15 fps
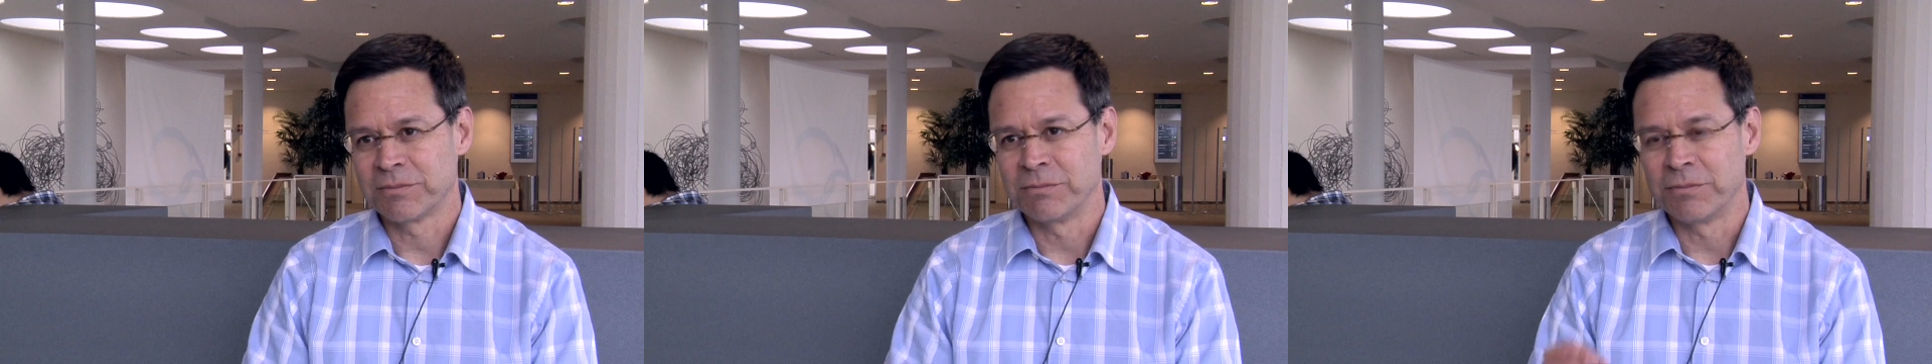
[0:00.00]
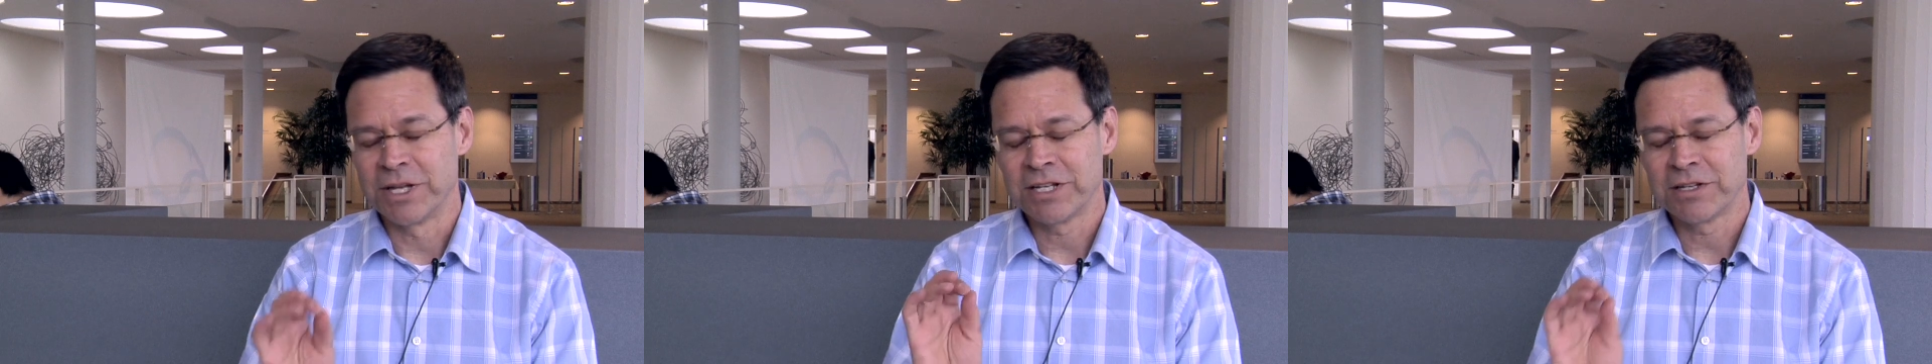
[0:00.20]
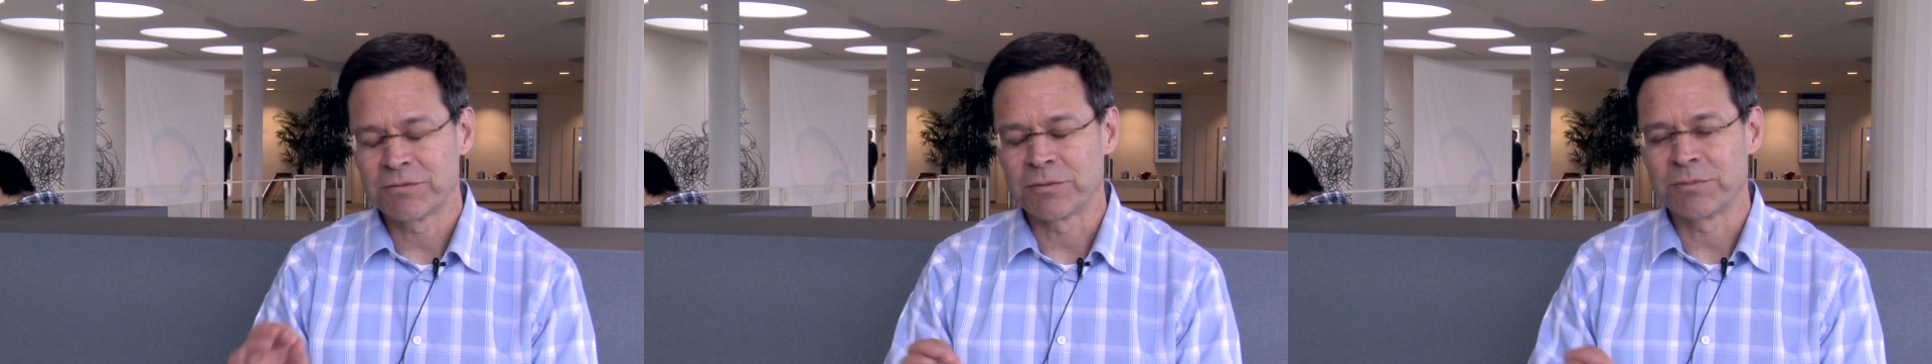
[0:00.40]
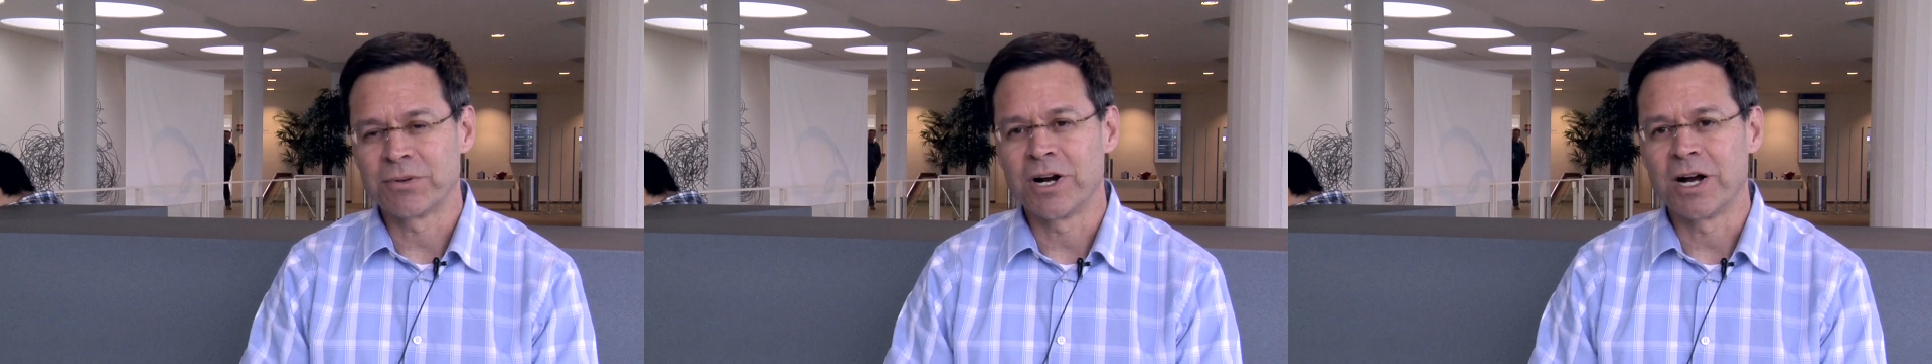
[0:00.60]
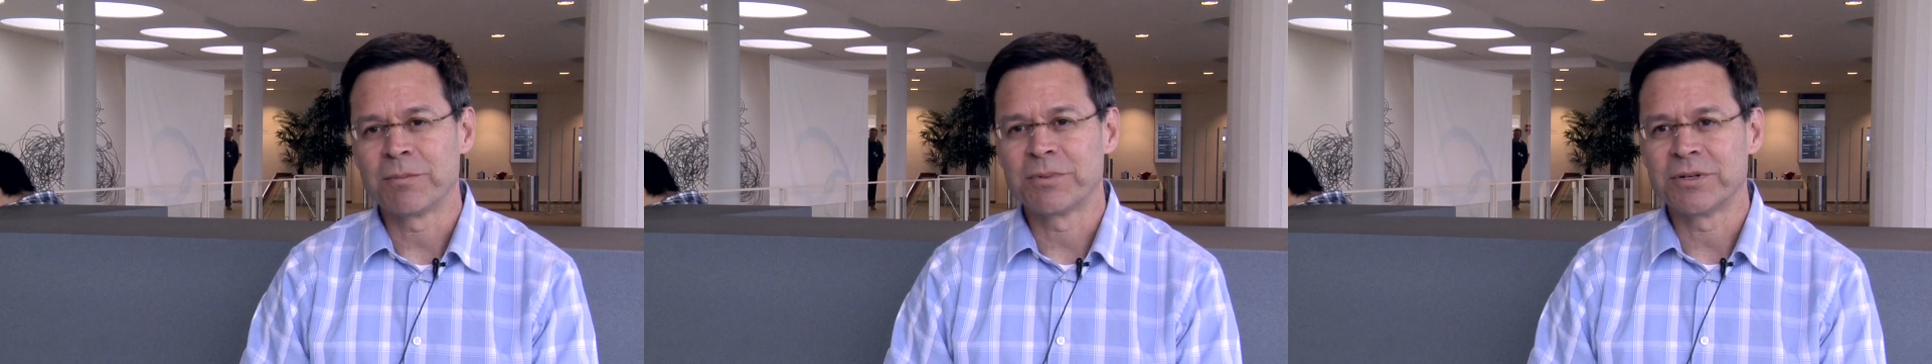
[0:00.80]
many of the
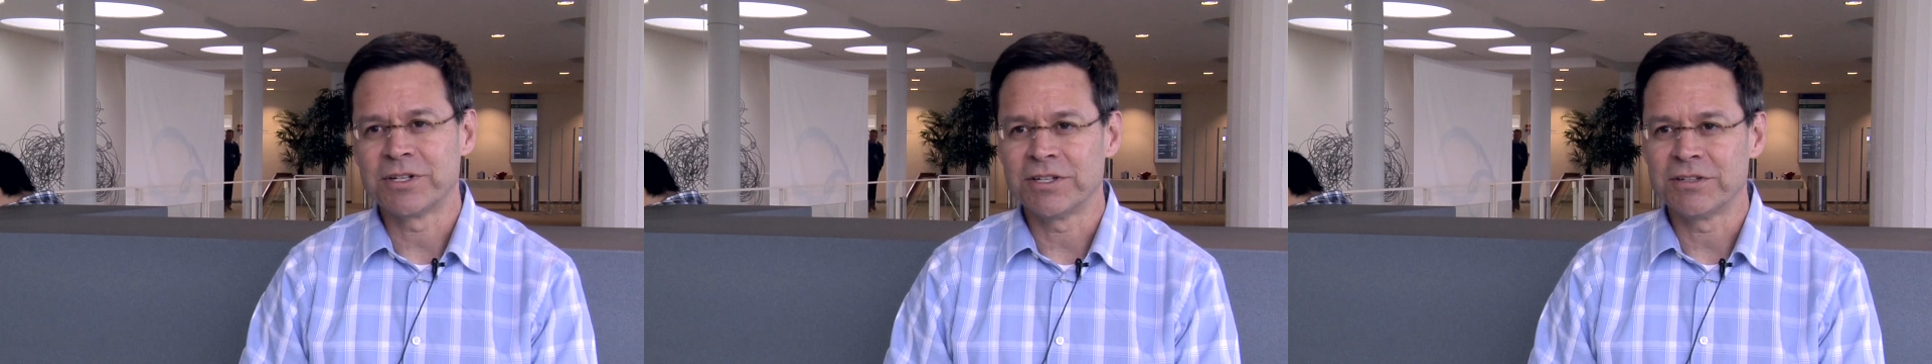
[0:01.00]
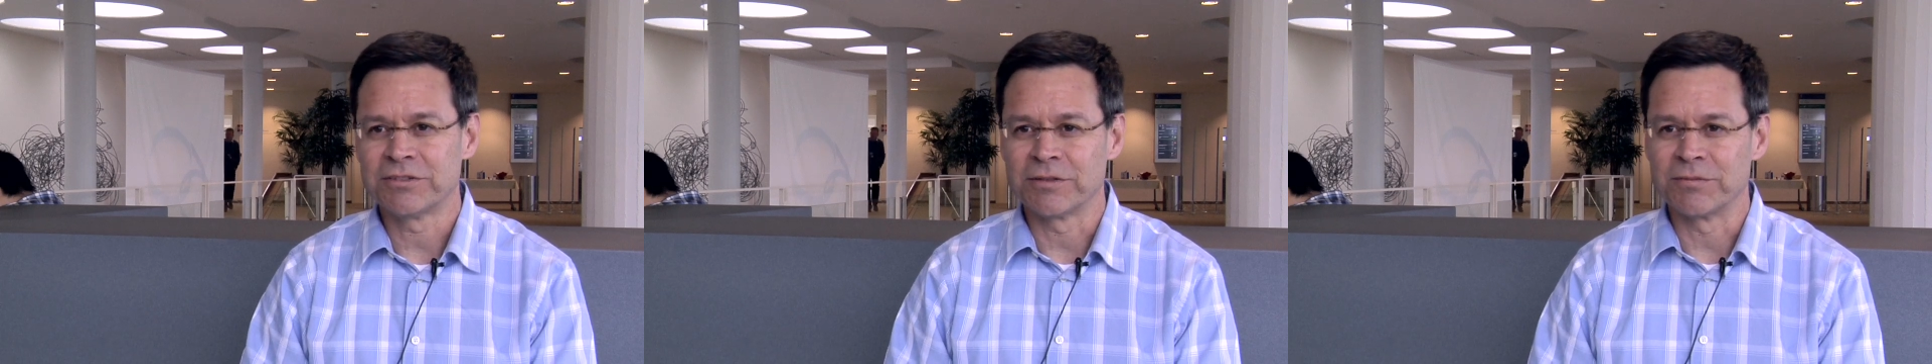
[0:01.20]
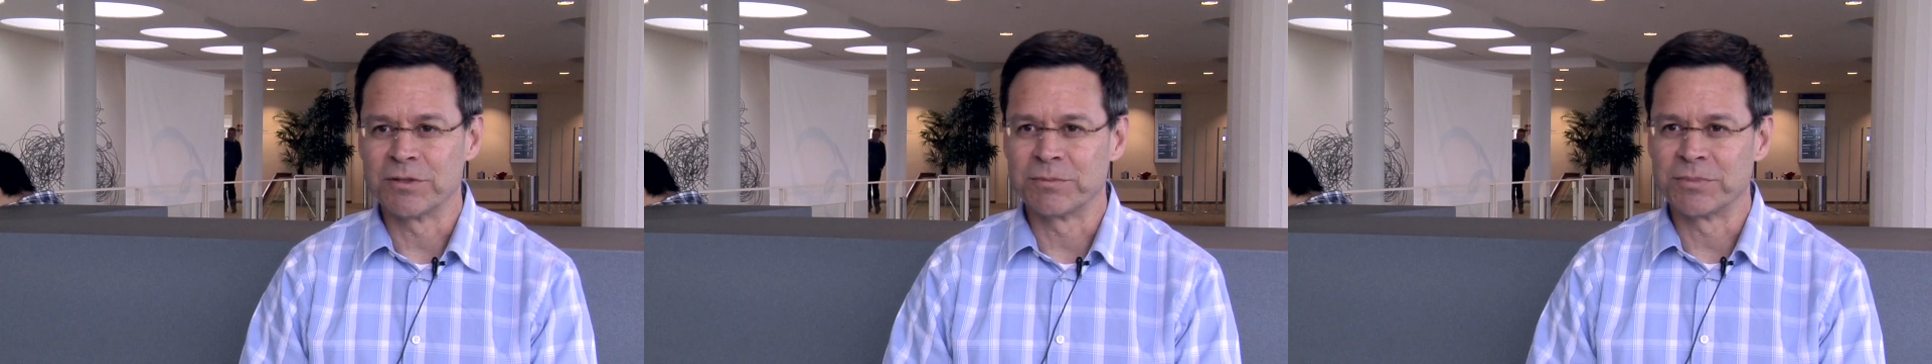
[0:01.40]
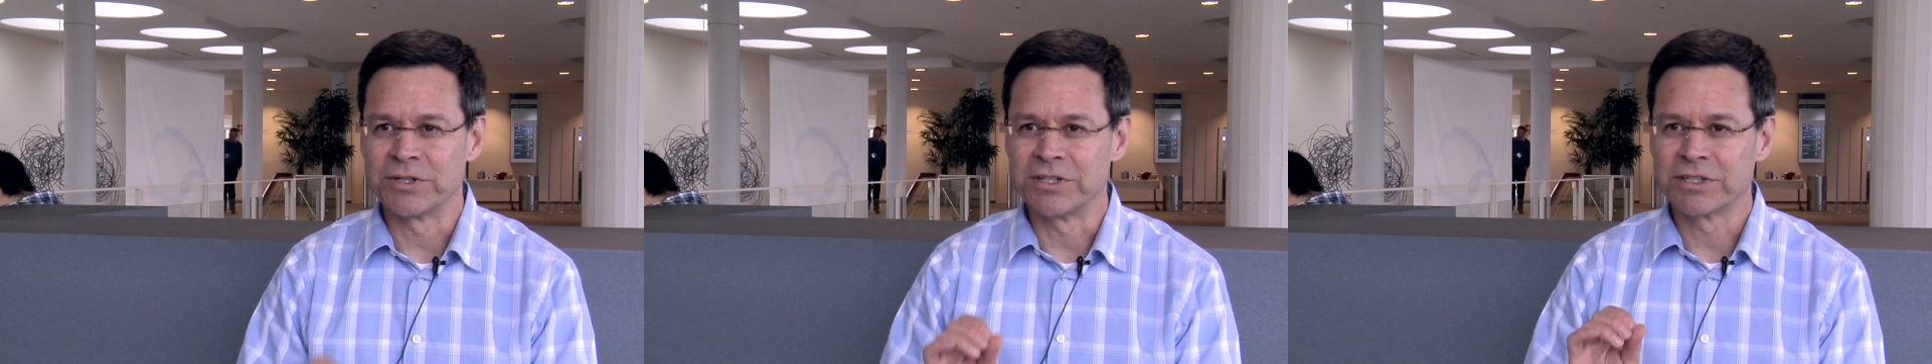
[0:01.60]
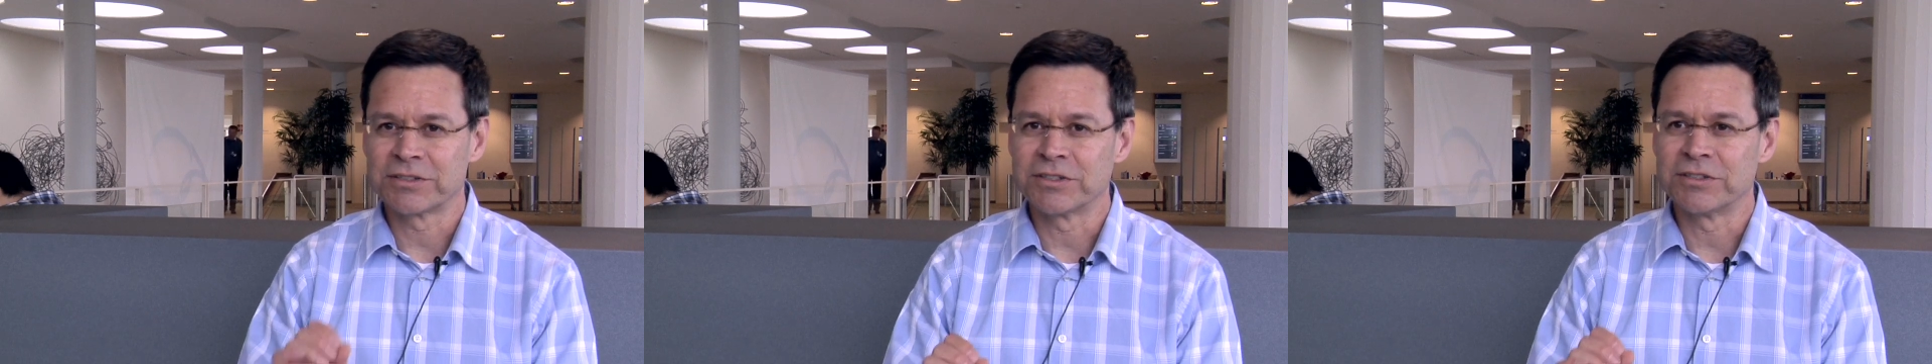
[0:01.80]
properties of the
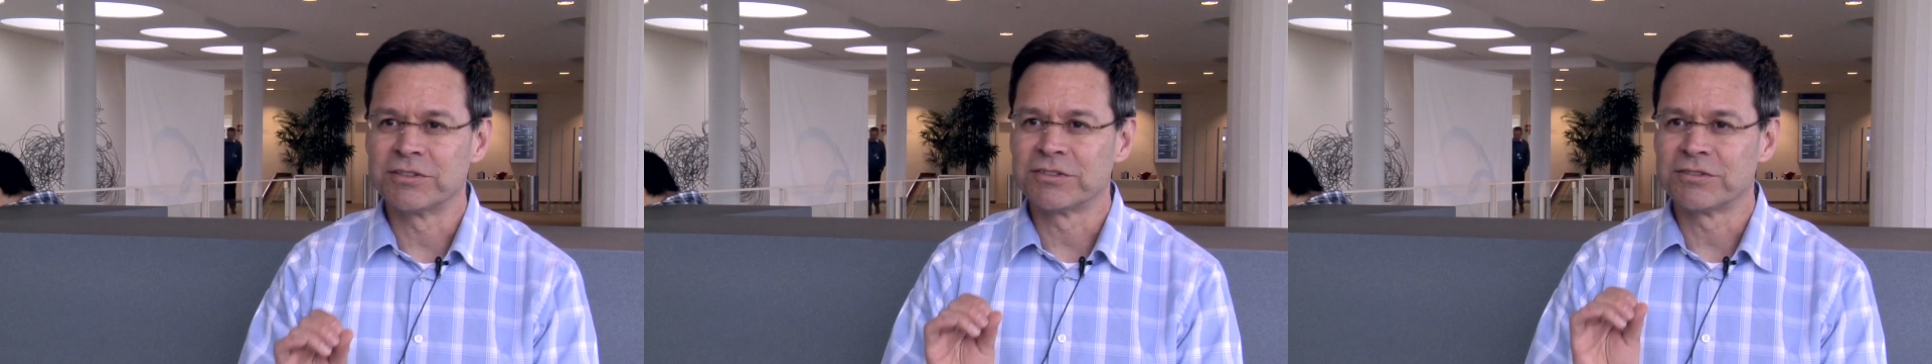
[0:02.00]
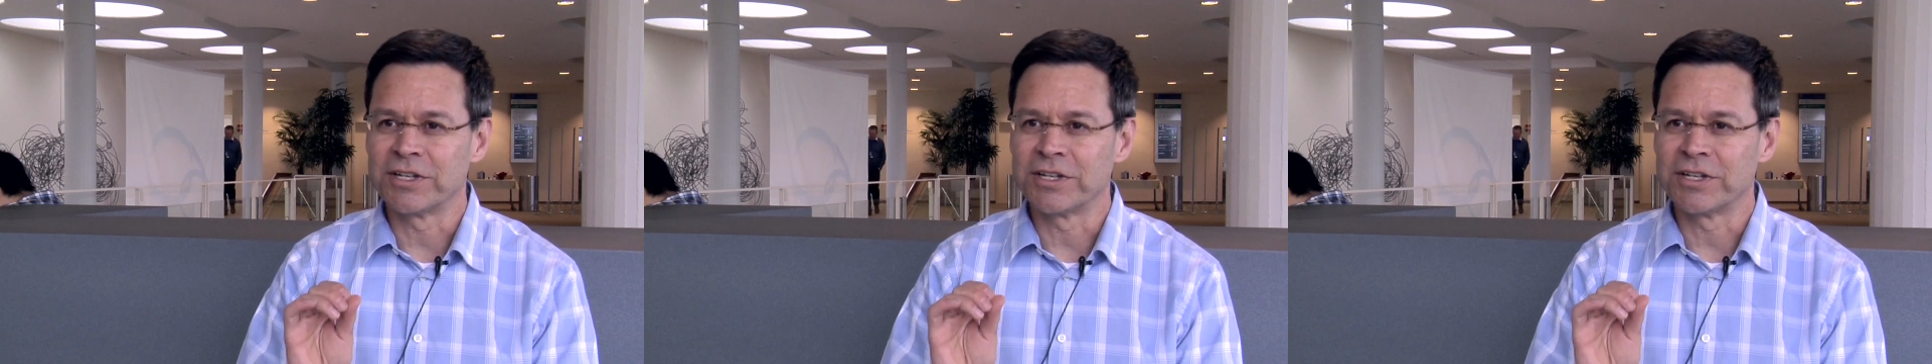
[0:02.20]
predicted